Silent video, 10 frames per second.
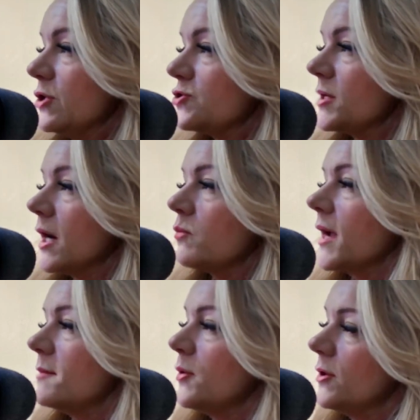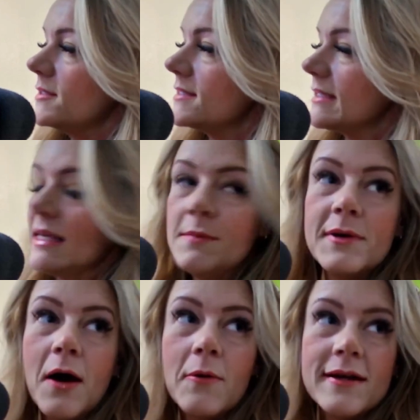drink our Red Bulls and keep
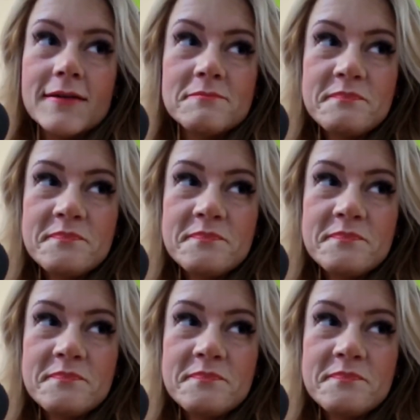going.